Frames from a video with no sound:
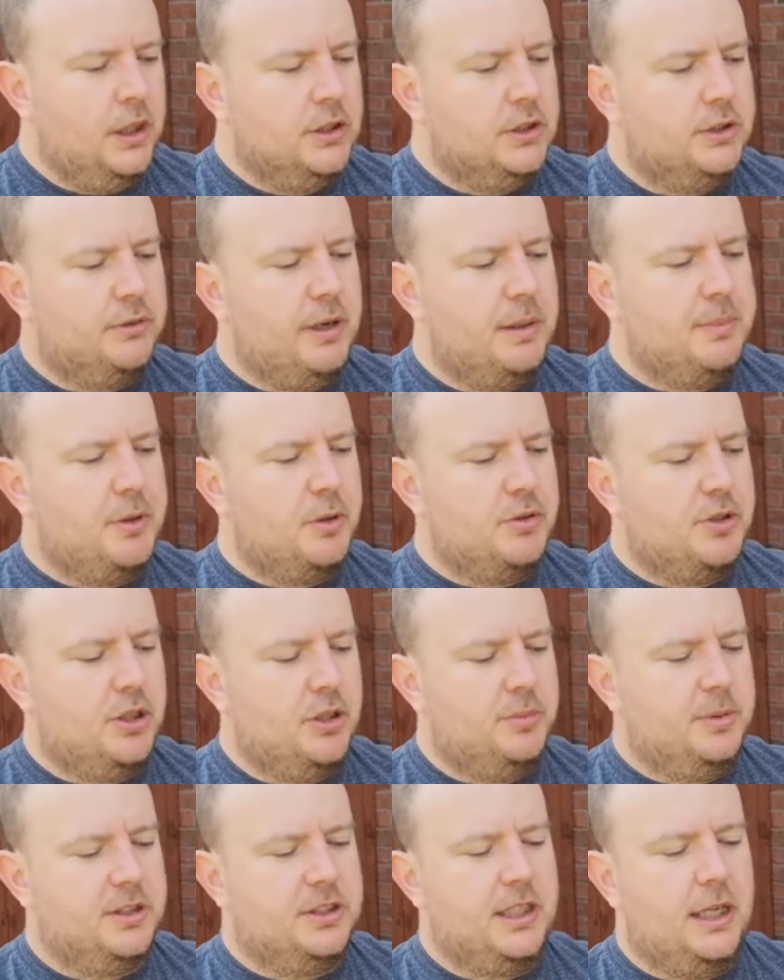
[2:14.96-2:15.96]
So Rainbow
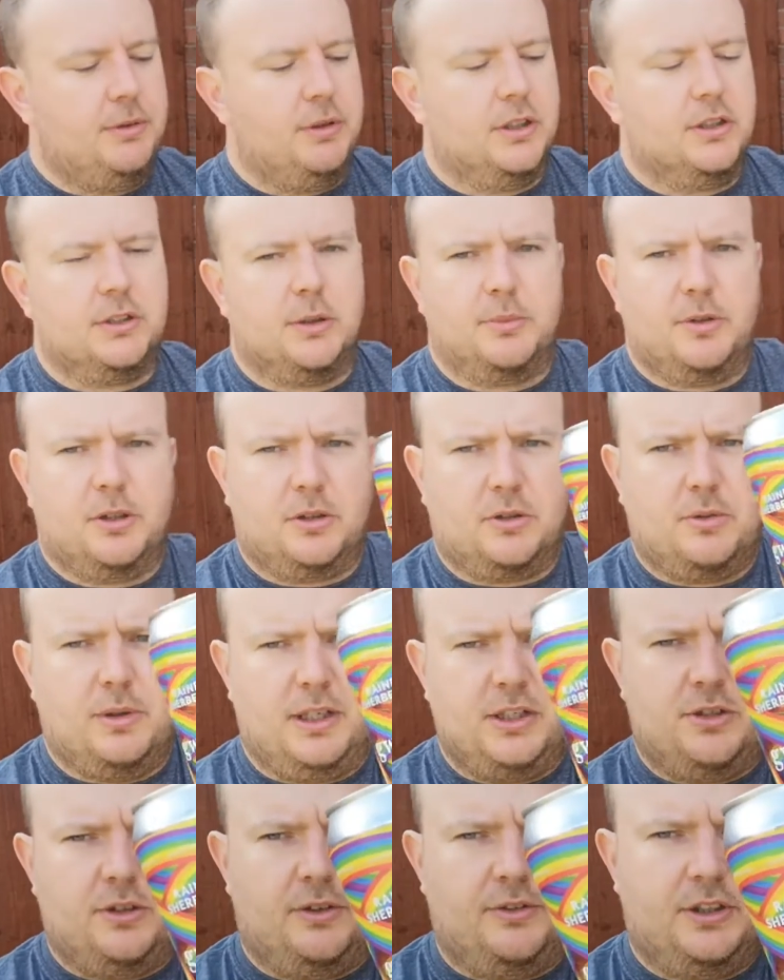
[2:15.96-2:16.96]
Sherbet Sour. So I'm not
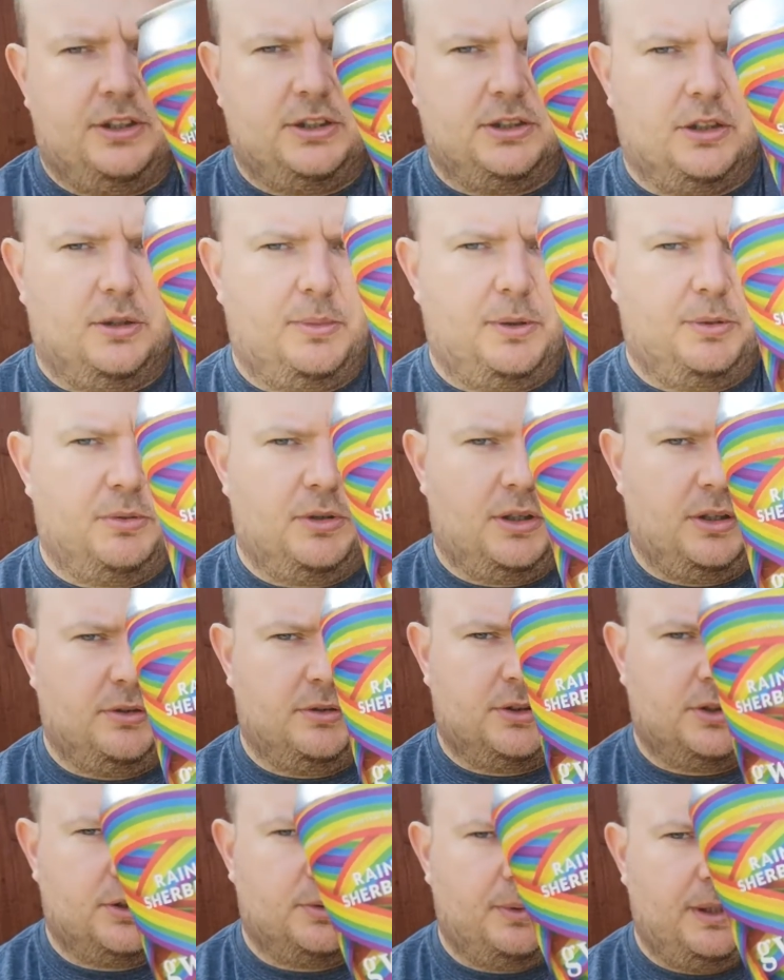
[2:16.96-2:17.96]
quite sure if this is going to be one of
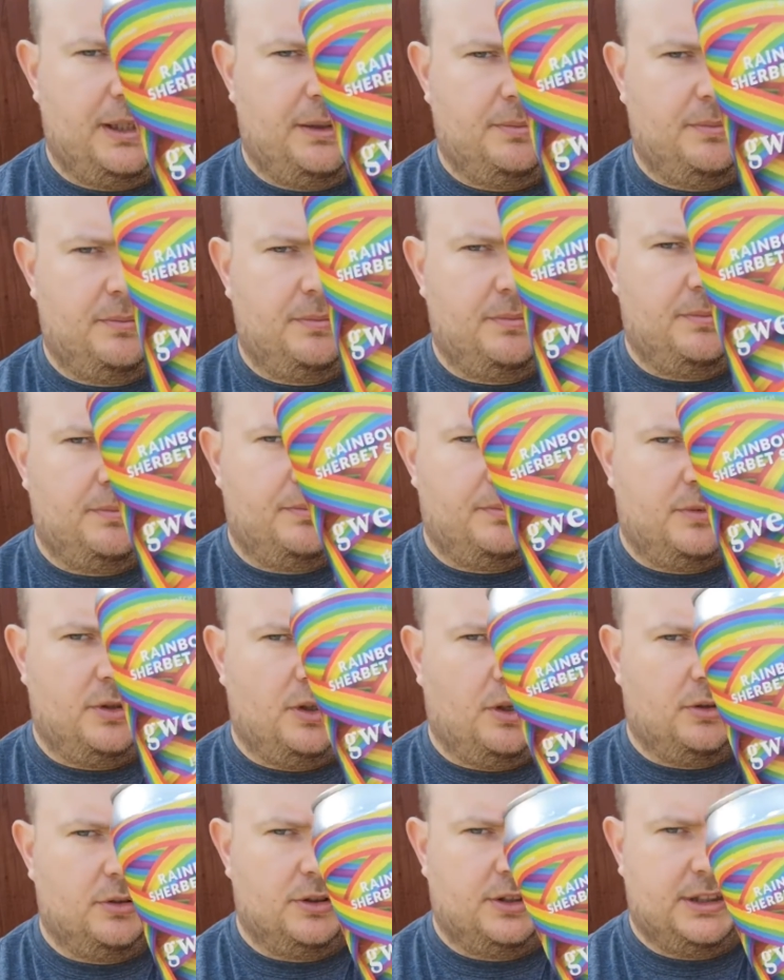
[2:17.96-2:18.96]
those sweet
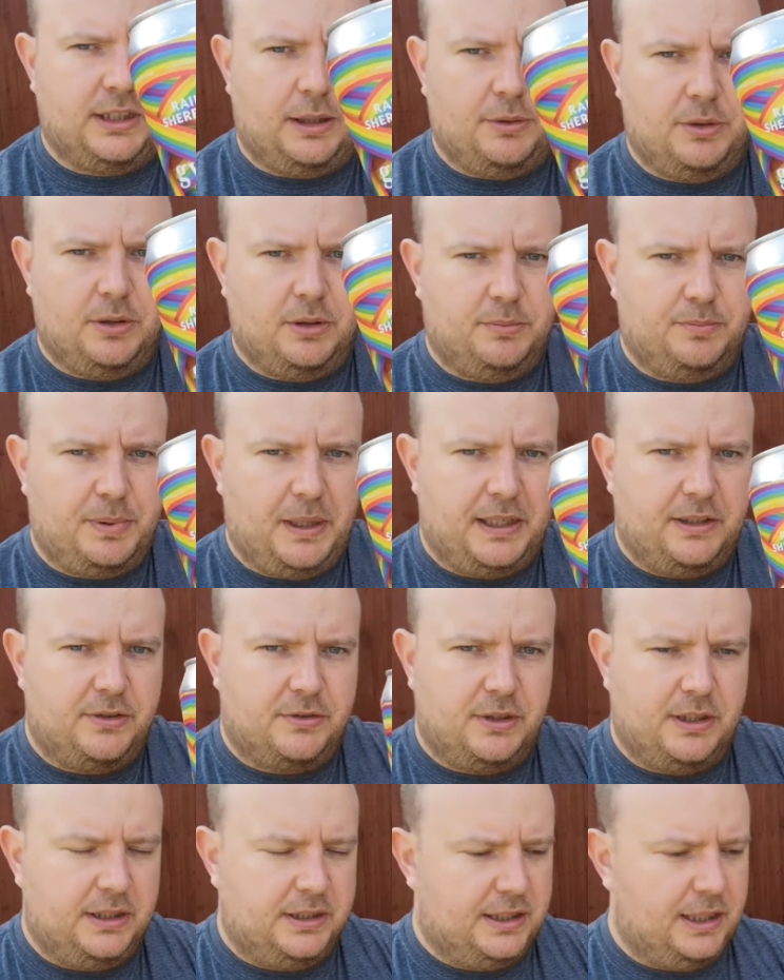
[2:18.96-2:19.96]
non-sour
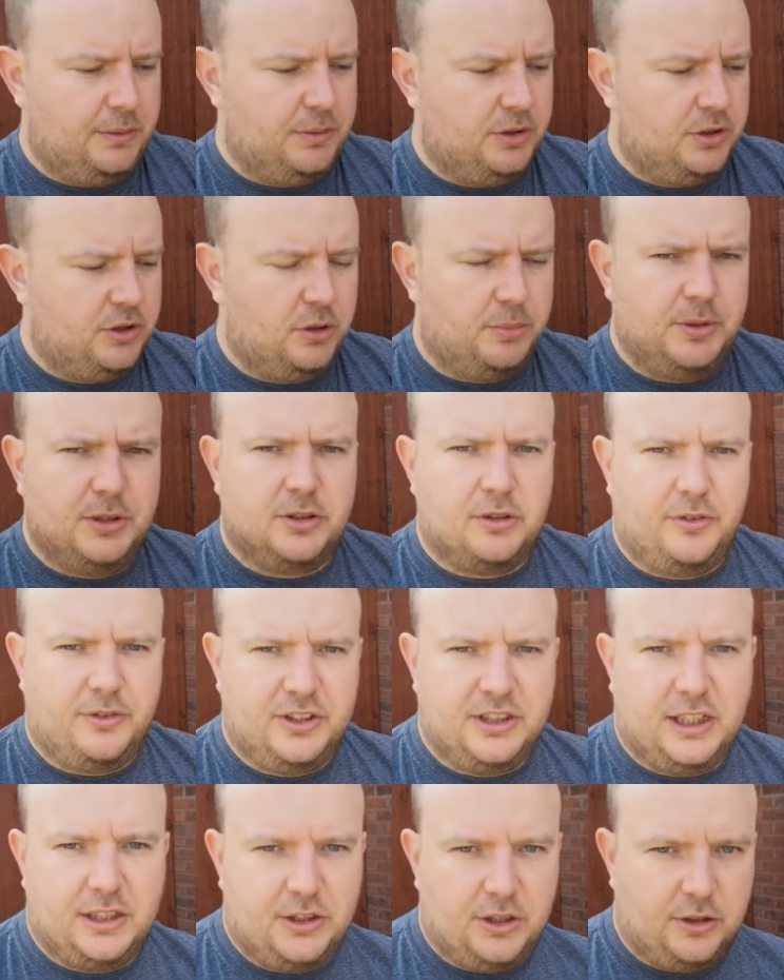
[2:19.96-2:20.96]
pastry sour jobbers, or if
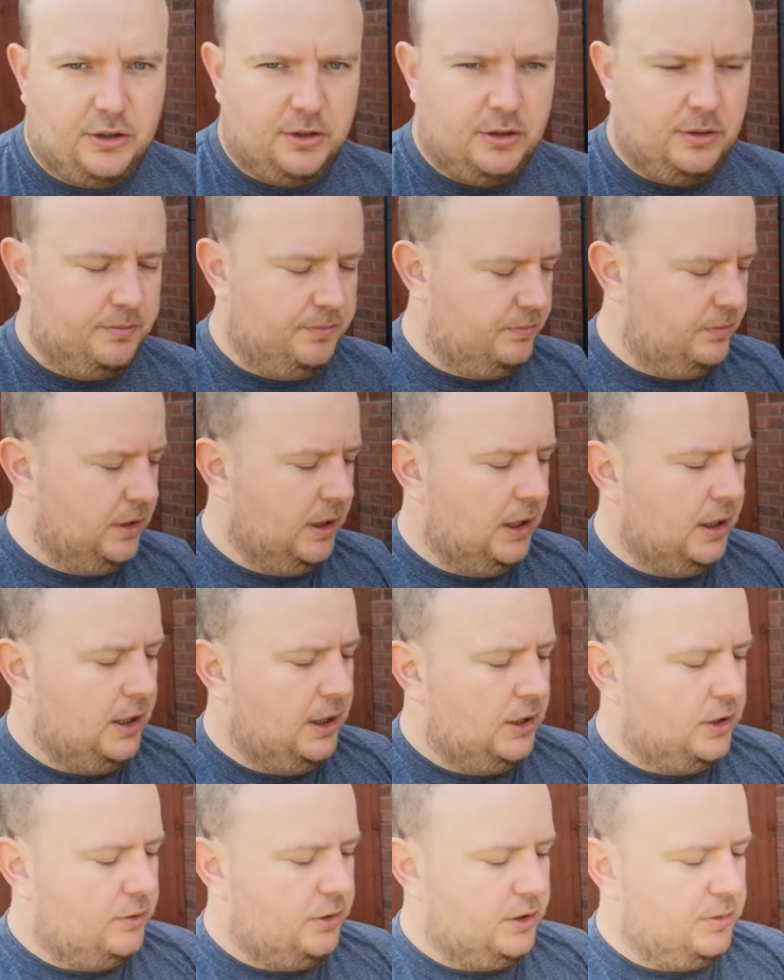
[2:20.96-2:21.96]
it's actually going to
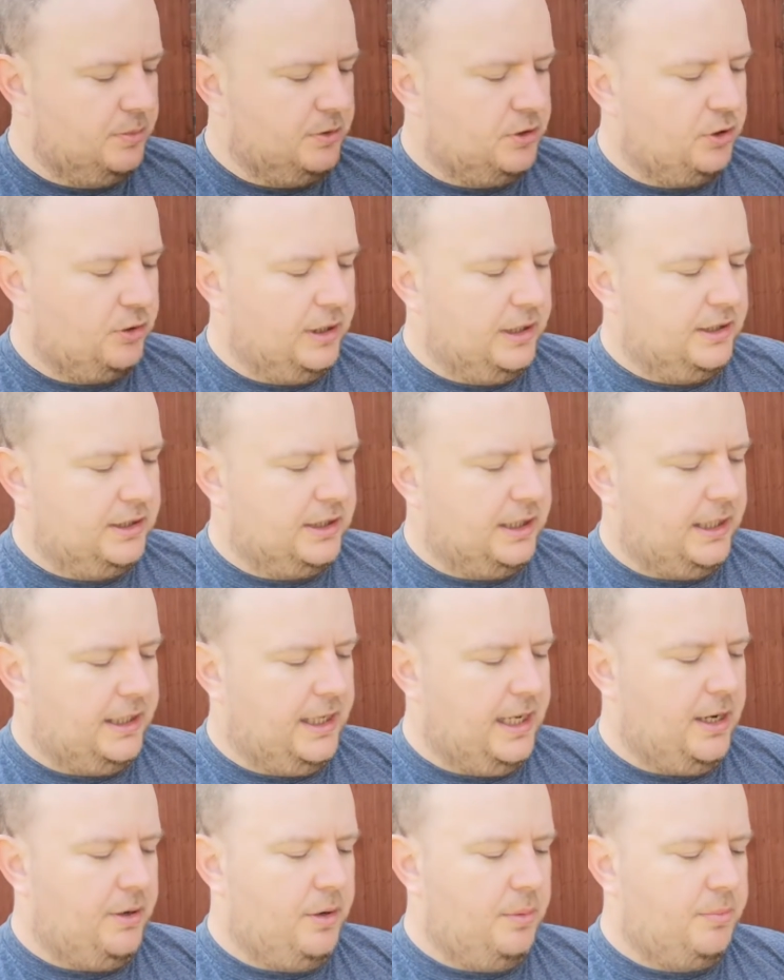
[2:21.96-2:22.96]
twist my tongue inside
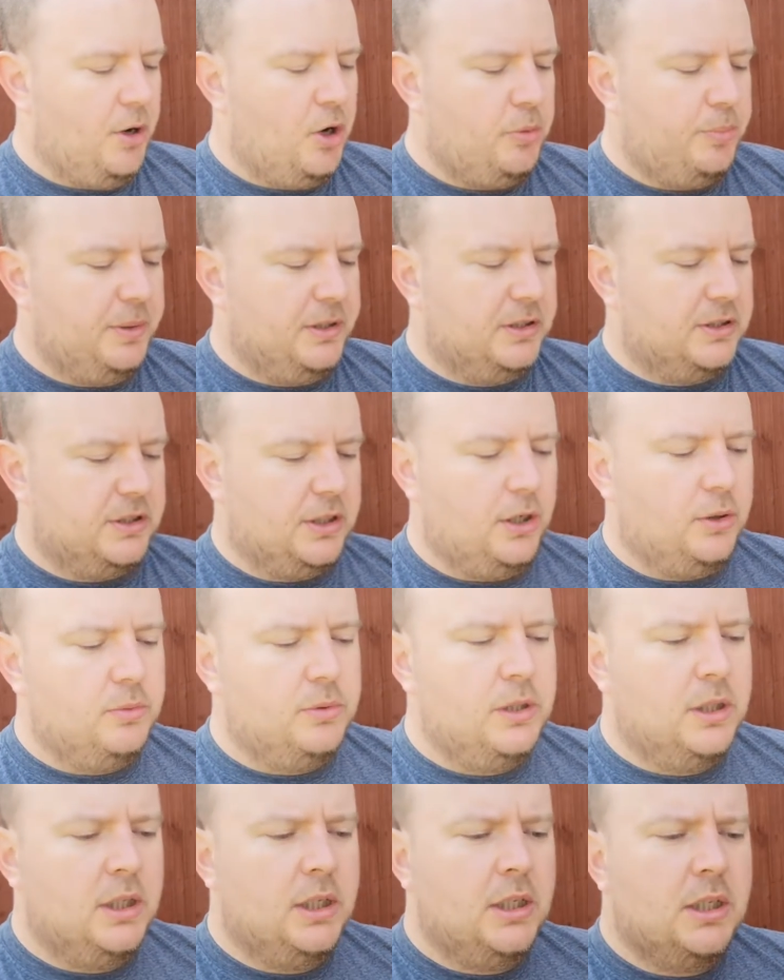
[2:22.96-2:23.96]
out. I'm hoping so,
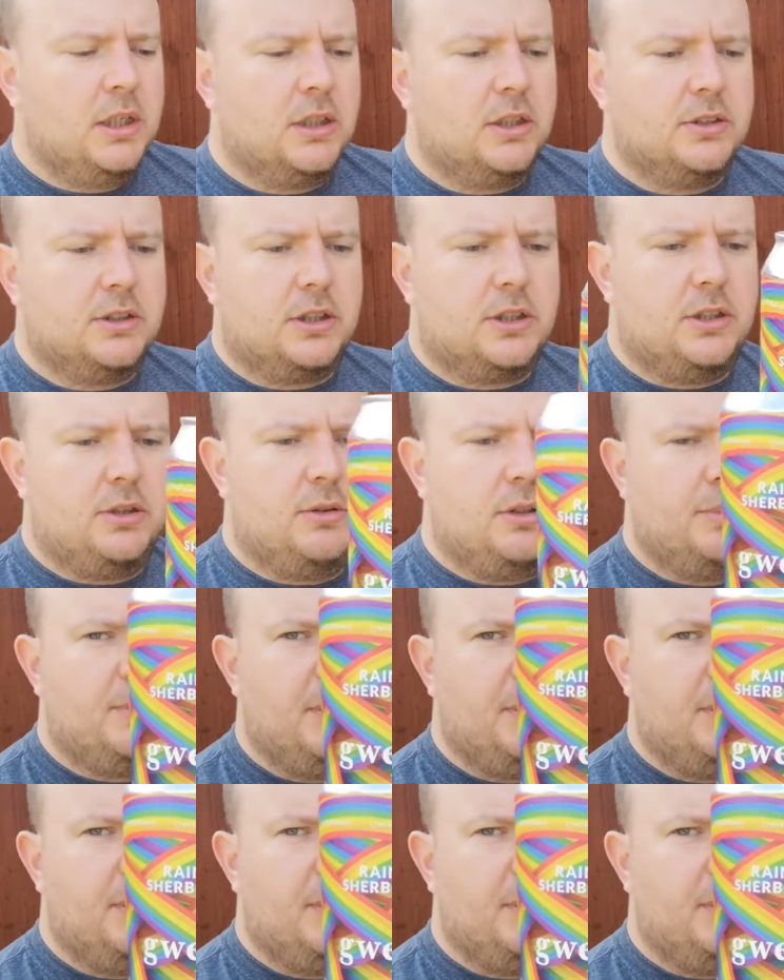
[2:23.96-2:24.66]
because I could do with